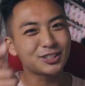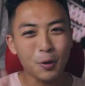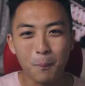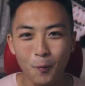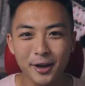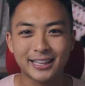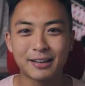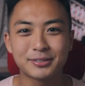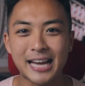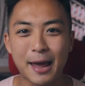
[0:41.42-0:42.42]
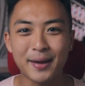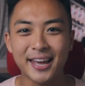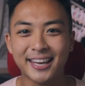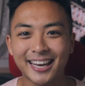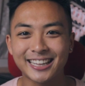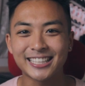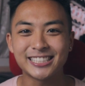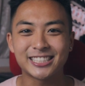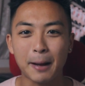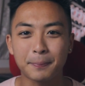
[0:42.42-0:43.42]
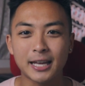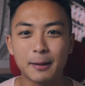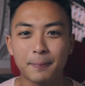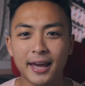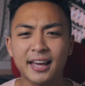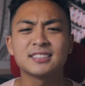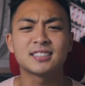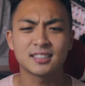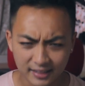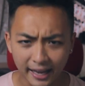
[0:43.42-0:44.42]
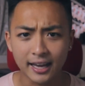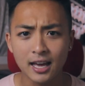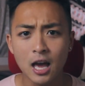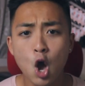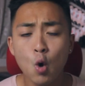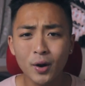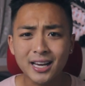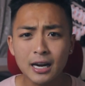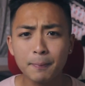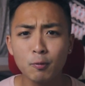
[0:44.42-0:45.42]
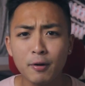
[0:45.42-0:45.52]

your boy Tam, aka the eShop Guinea Pig, and today we're gonna be